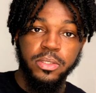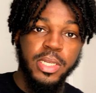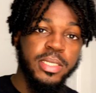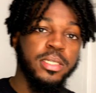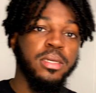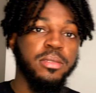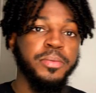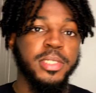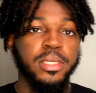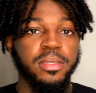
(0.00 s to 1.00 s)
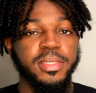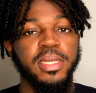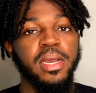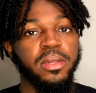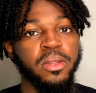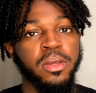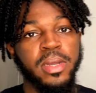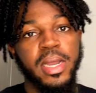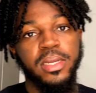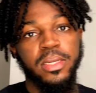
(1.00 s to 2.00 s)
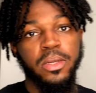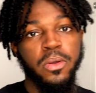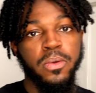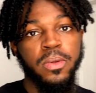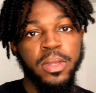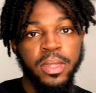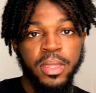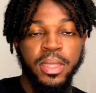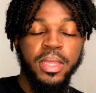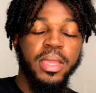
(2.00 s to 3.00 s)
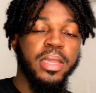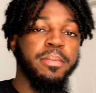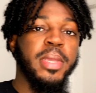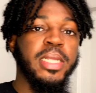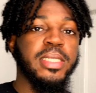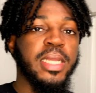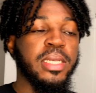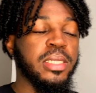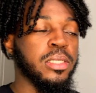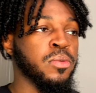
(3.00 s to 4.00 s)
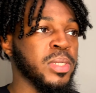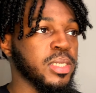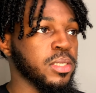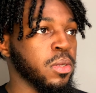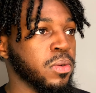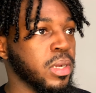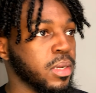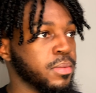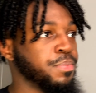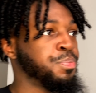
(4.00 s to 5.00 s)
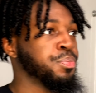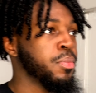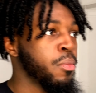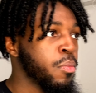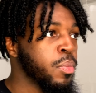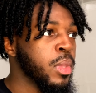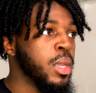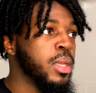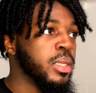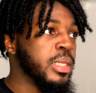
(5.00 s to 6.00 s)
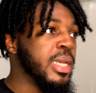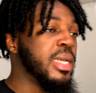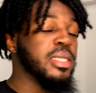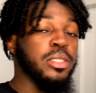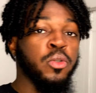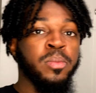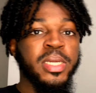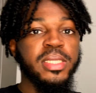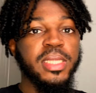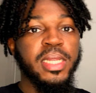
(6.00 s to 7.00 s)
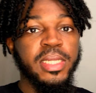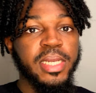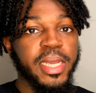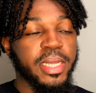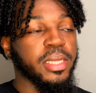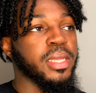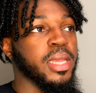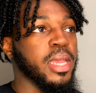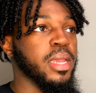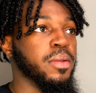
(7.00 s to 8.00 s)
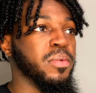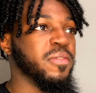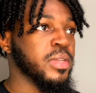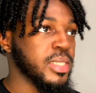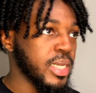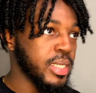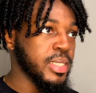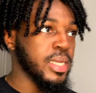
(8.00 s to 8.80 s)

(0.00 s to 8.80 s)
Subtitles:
Change it up, switch it up, see how long I could go and maintain these twists. So yeah, it's 2 months and a day, and we're gonna take these